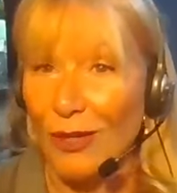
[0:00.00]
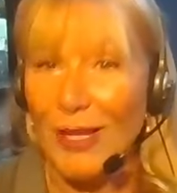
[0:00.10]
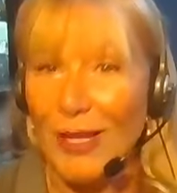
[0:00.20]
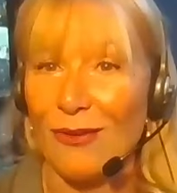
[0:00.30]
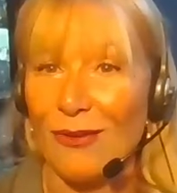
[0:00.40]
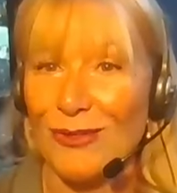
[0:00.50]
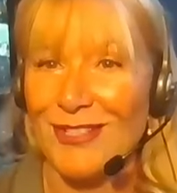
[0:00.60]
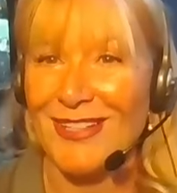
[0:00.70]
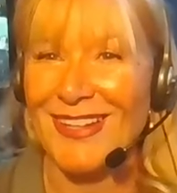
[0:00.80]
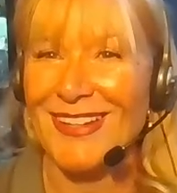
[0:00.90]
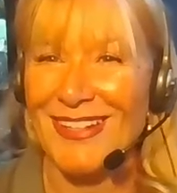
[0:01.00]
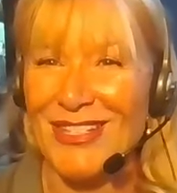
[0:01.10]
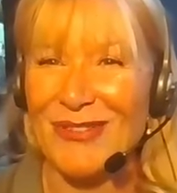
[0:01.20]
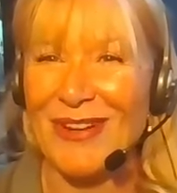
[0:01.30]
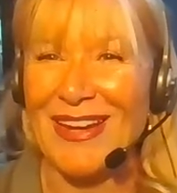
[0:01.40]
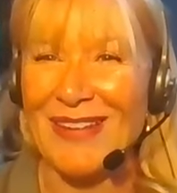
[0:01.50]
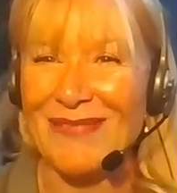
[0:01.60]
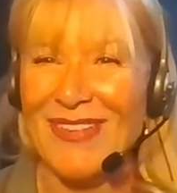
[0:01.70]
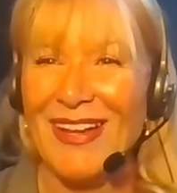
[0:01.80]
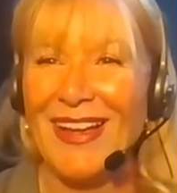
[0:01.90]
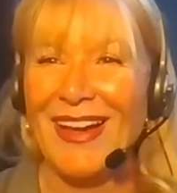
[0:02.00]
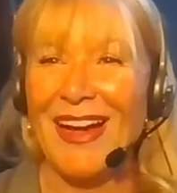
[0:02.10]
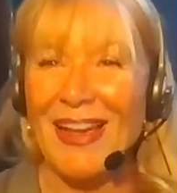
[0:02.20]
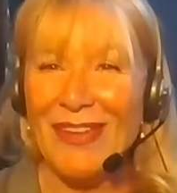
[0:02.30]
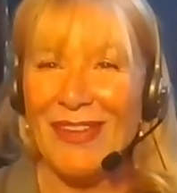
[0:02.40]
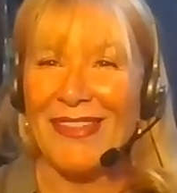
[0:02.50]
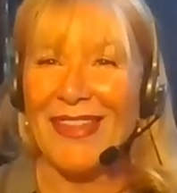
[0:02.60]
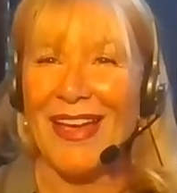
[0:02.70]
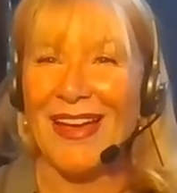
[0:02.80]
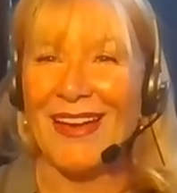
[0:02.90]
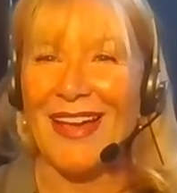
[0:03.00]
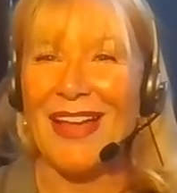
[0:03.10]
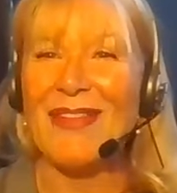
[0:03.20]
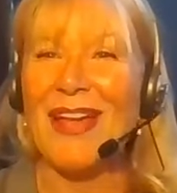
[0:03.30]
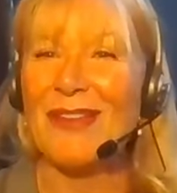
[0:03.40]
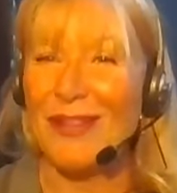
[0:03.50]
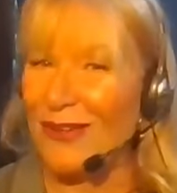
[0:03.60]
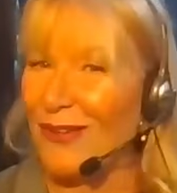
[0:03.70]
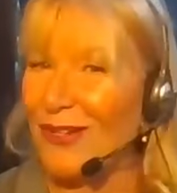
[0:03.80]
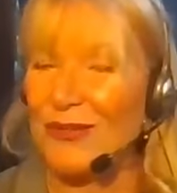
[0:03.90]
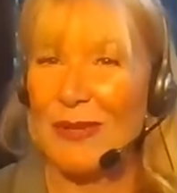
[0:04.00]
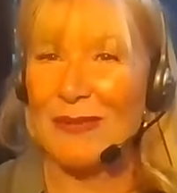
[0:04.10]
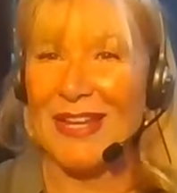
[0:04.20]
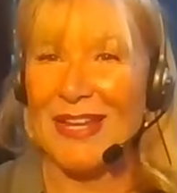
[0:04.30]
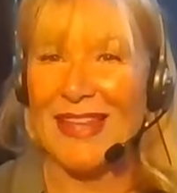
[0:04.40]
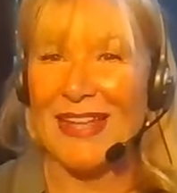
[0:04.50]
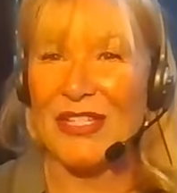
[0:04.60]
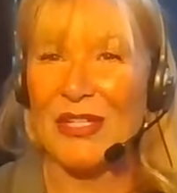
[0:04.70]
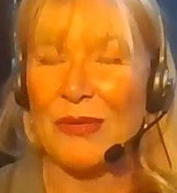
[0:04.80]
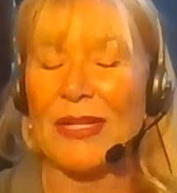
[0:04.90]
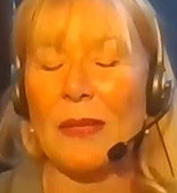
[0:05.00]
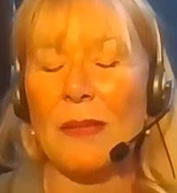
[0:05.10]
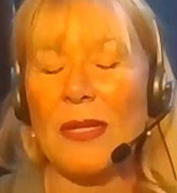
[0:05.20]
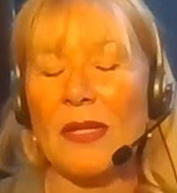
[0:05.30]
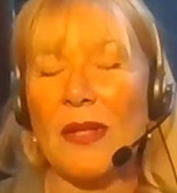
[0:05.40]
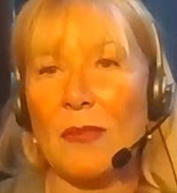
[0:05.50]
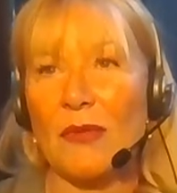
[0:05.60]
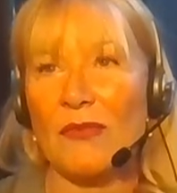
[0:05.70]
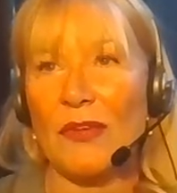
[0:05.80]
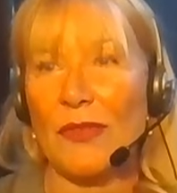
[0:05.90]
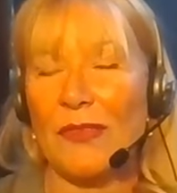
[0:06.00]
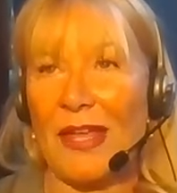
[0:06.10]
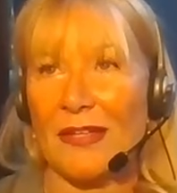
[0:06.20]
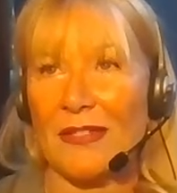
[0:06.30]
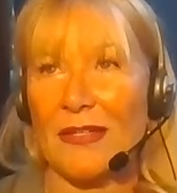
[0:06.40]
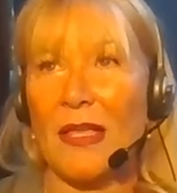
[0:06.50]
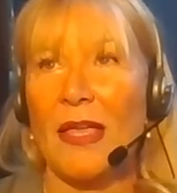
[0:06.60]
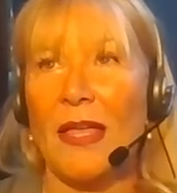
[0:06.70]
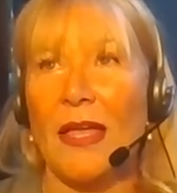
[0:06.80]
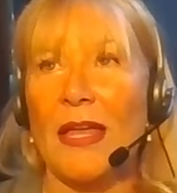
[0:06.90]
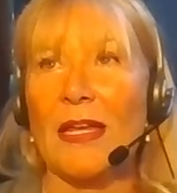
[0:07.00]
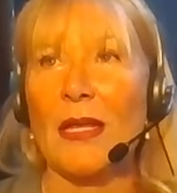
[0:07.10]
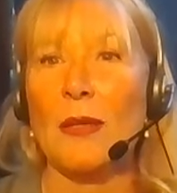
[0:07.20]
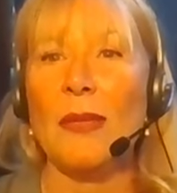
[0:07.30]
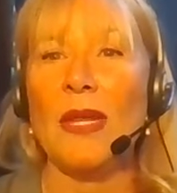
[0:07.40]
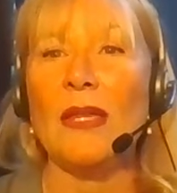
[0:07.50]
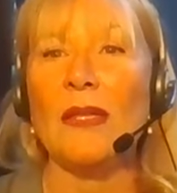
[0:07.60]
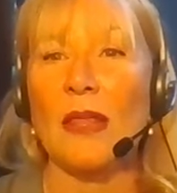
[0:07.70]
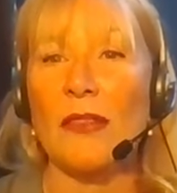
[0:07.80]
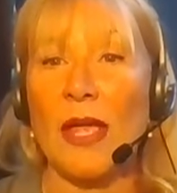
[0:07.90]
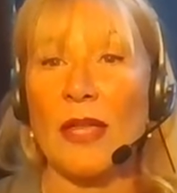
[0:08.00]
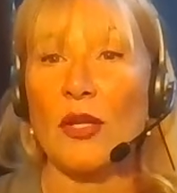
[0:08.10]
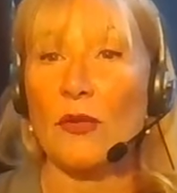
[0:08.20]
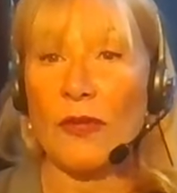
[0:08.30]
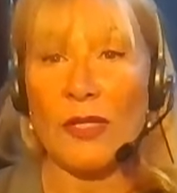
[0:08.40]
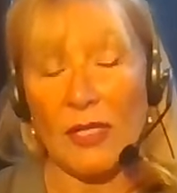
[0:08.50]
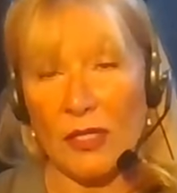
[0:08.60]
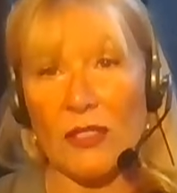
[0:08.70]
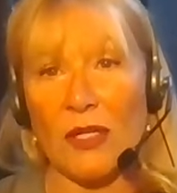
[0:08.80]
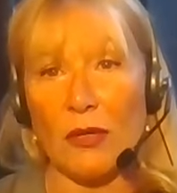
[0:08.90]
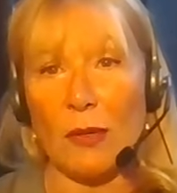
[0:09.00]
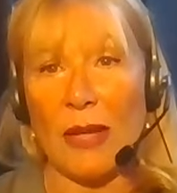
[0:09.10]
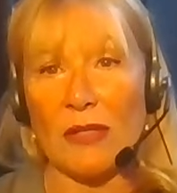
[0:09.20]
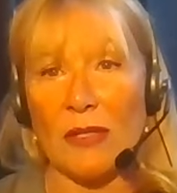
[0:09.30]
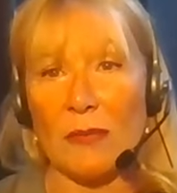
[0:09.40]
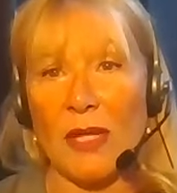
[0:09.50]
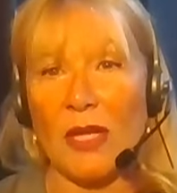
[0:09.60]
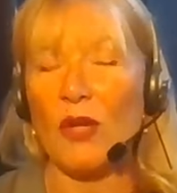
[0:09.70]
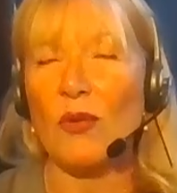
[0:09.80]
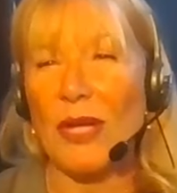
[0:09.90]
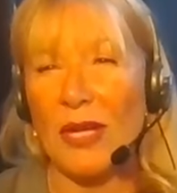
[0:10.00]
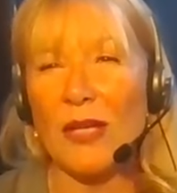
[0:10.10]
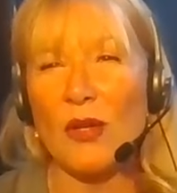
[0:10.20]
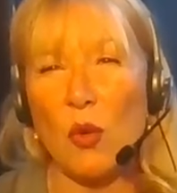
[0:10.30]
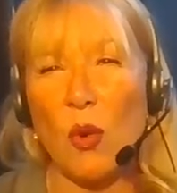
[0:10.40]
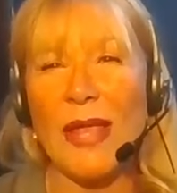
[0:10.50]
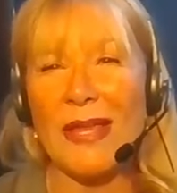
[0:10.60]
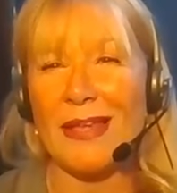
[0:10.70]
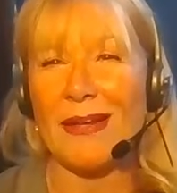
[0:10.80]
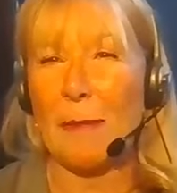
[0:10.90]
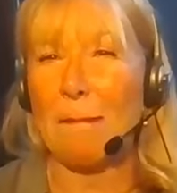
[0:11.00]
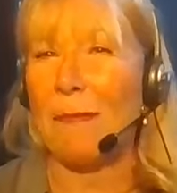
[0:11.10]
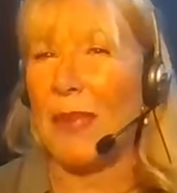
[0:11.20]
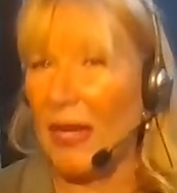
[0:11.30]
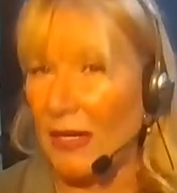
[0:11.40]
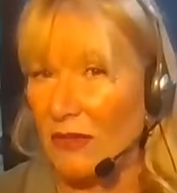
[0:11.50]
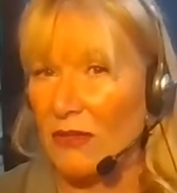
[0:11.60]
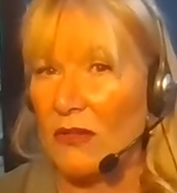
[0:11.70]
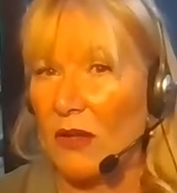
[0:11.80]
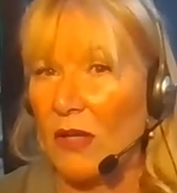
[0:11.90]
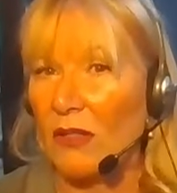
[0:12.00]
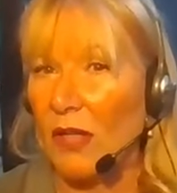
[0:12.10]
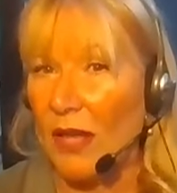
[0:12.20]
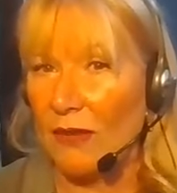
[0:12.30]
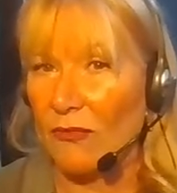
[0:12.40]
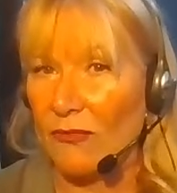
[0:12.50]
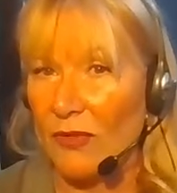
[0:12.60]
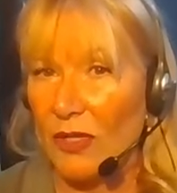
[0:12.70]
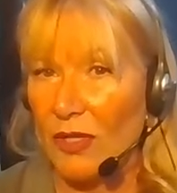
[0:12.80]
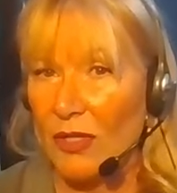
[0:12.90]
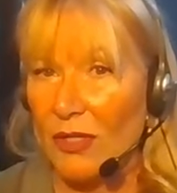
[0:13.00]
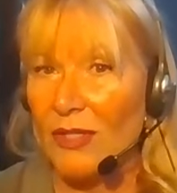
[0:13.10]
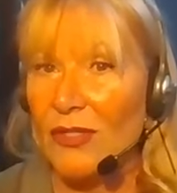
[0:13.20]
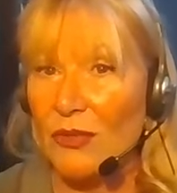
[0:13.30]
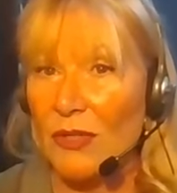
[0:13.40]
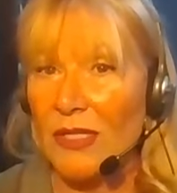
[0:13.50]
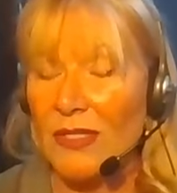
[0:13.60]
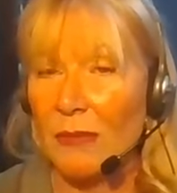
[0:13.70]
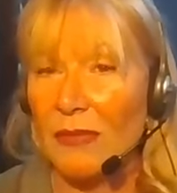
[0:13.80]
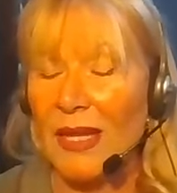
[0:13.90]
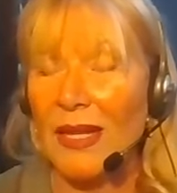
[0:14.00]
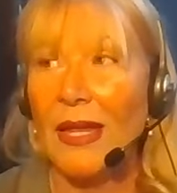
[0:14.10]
out in a dream. I've had that. I've had recurrent dreams like that too, and it can mean a number of different things. It can mean that you're feeling insecure about something. You can't quite get a bite on life concerning something.